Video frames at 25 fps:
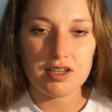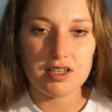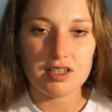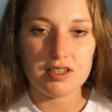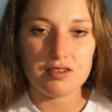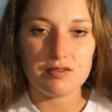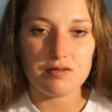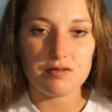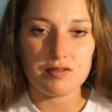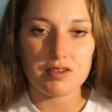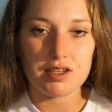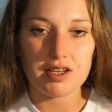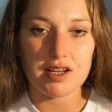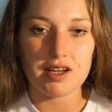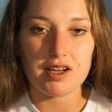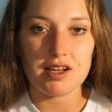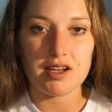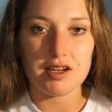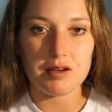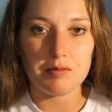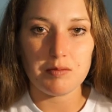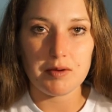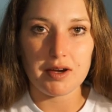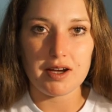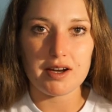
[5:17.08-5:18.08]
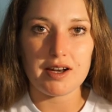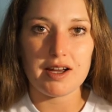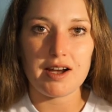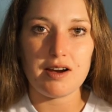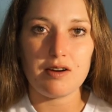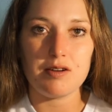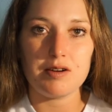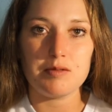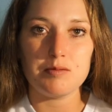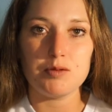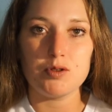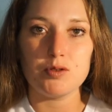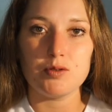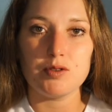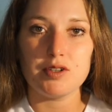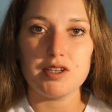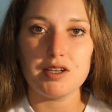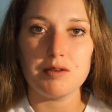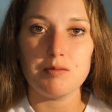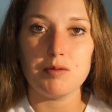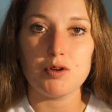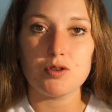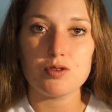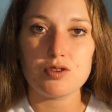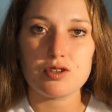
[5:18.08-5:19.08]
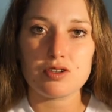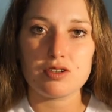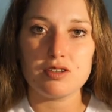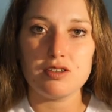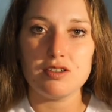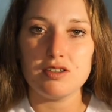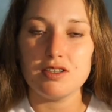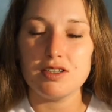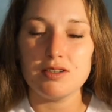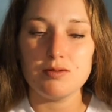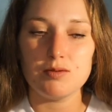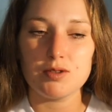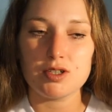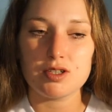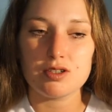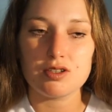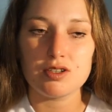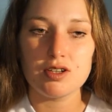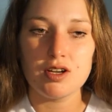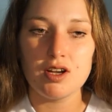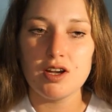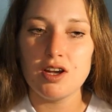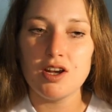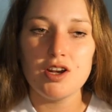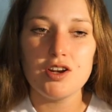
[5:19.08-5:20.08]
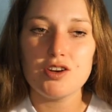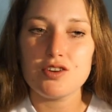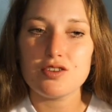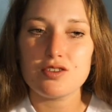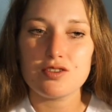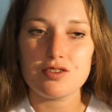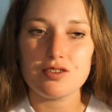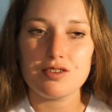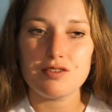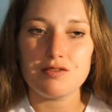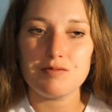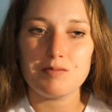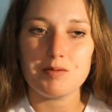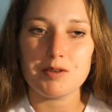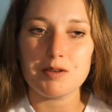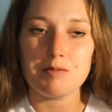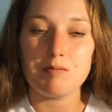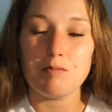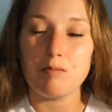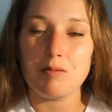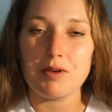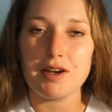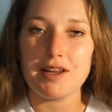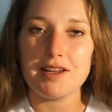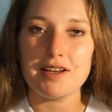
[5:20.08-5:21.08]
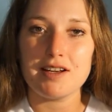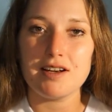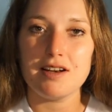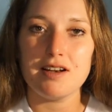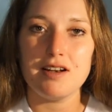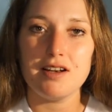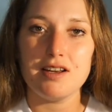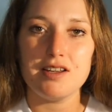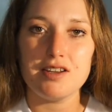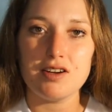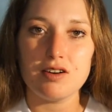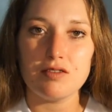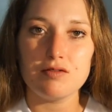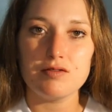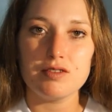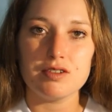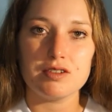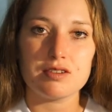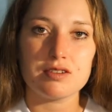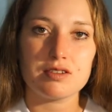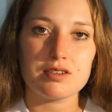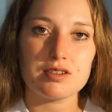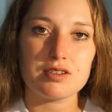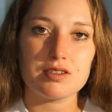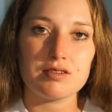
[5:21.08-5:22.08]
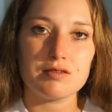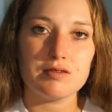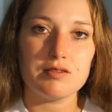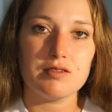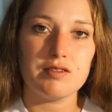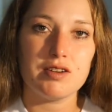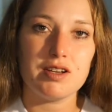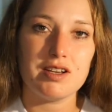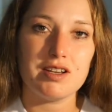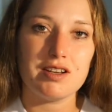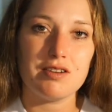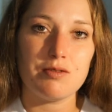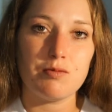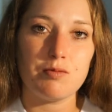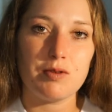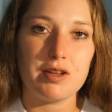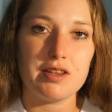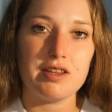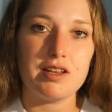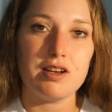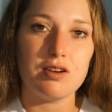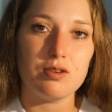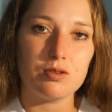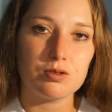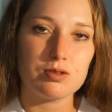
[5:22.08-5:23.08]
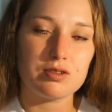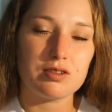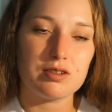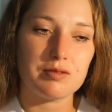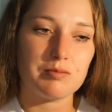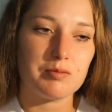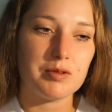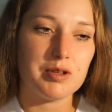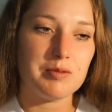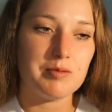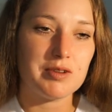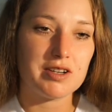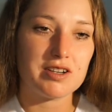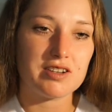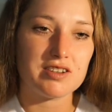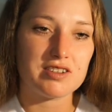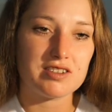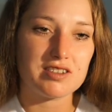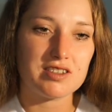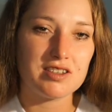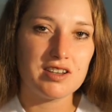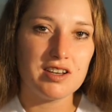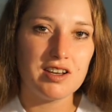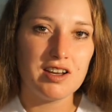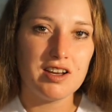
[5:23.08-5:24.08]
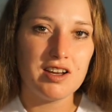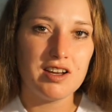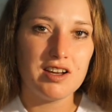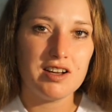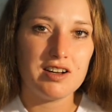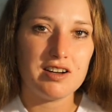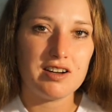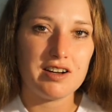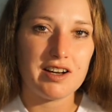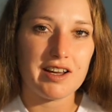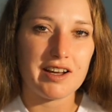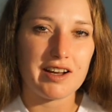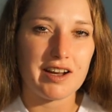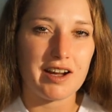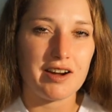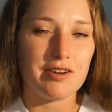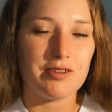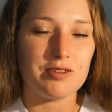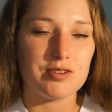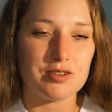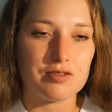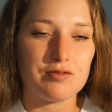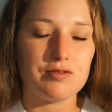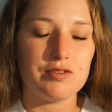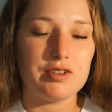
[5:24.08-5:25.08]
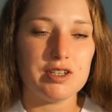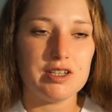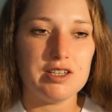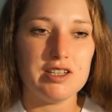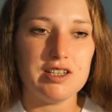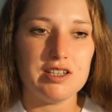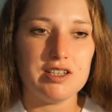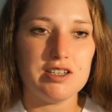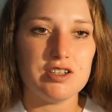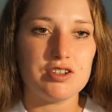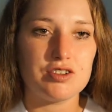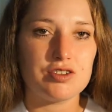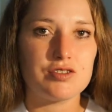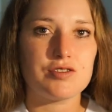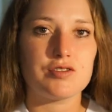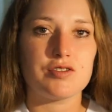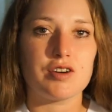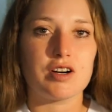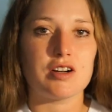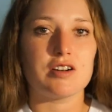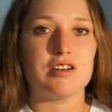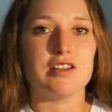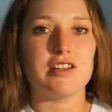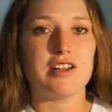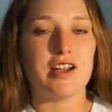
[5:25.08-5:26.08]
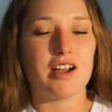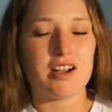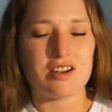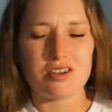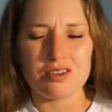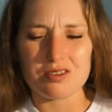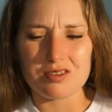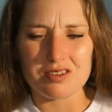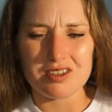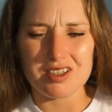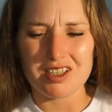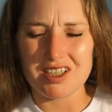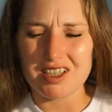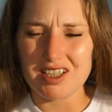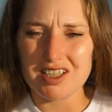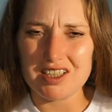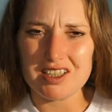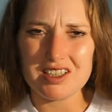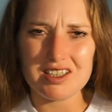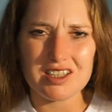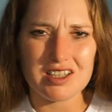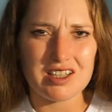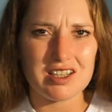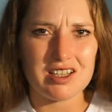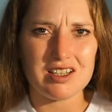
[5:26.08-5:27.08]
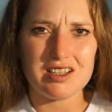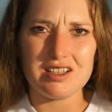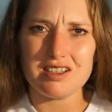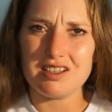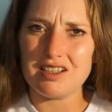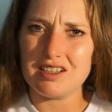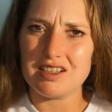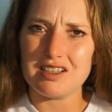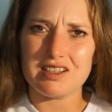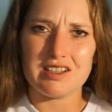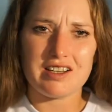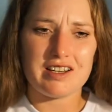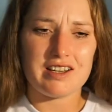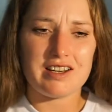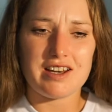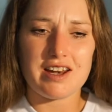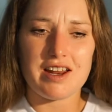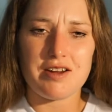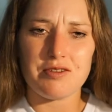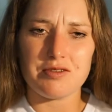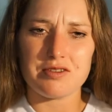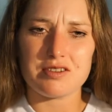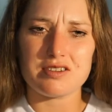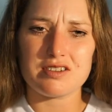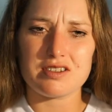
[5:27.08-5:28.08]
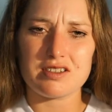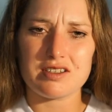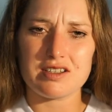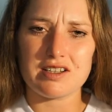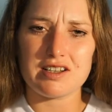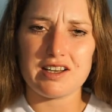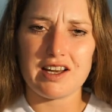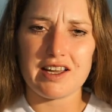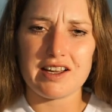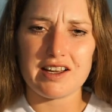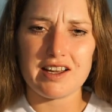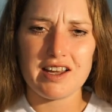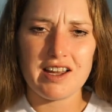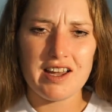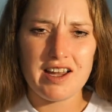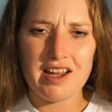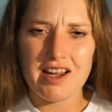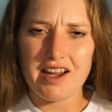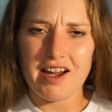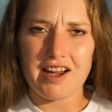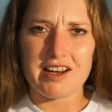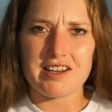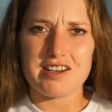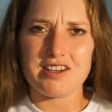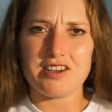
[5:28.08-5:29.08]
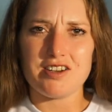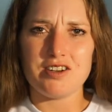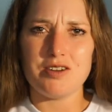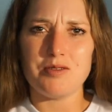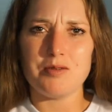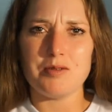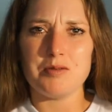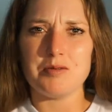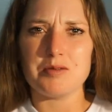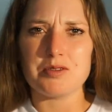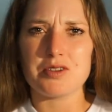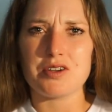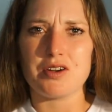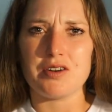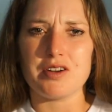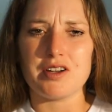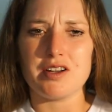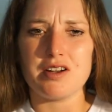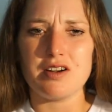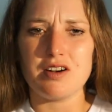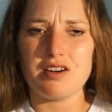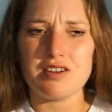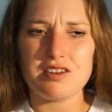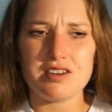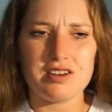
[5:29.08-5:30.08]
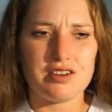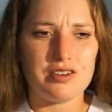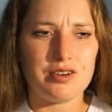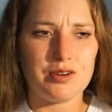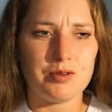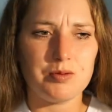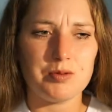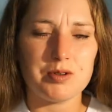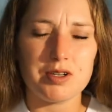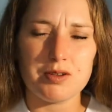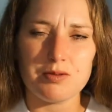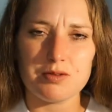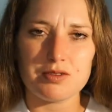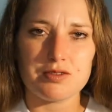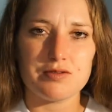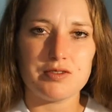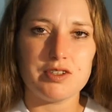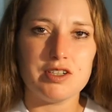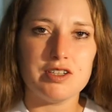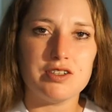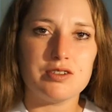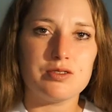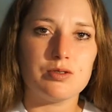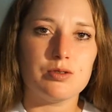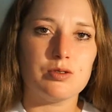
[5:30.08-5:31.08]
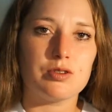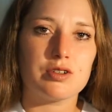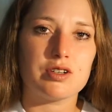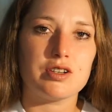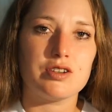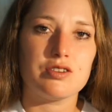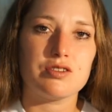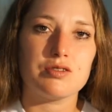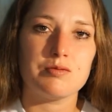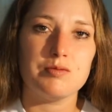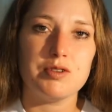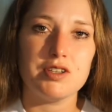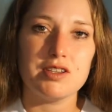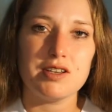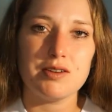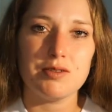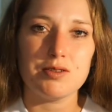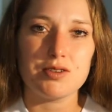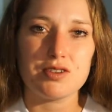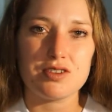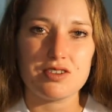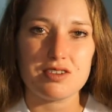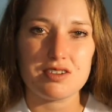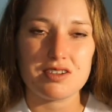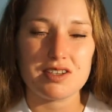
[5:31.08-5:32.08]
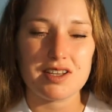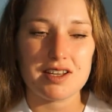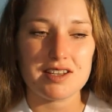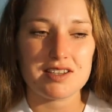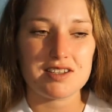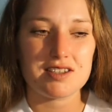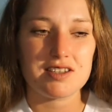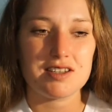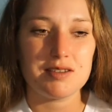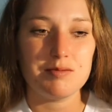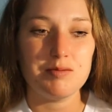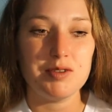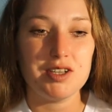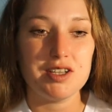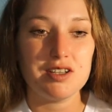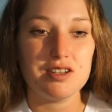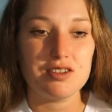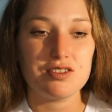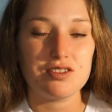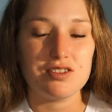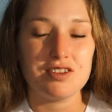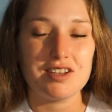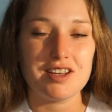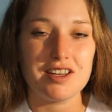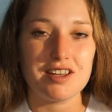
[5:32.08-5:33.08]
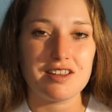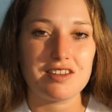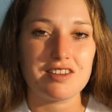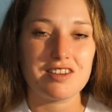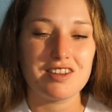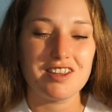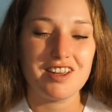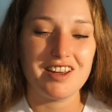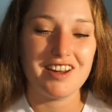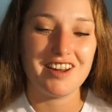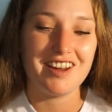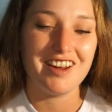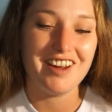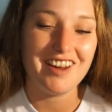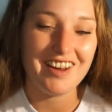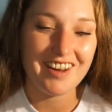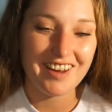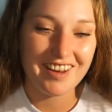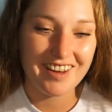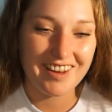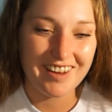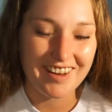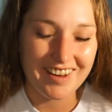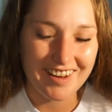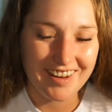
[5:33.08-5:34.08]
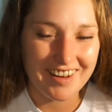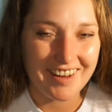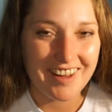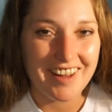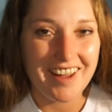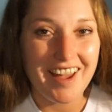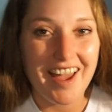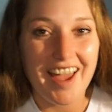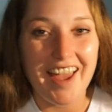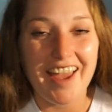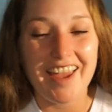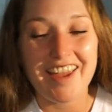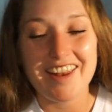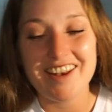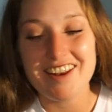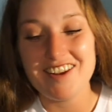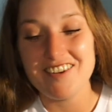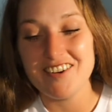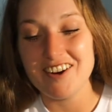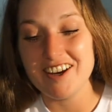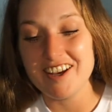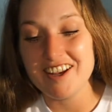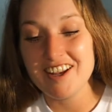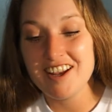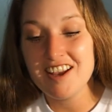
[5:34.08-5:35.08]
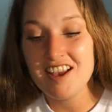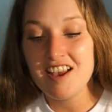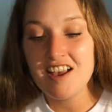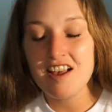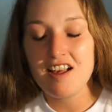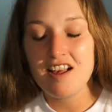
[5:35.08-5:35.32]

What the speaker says: even care about how I'm doing emotionally, which should have been blatantly obvious when they looked at me, because like I was really struggling. I couldn't eat and there was like, I didn't know what was going on and nobody was really talking to me. They were just testing me to death. Anyway,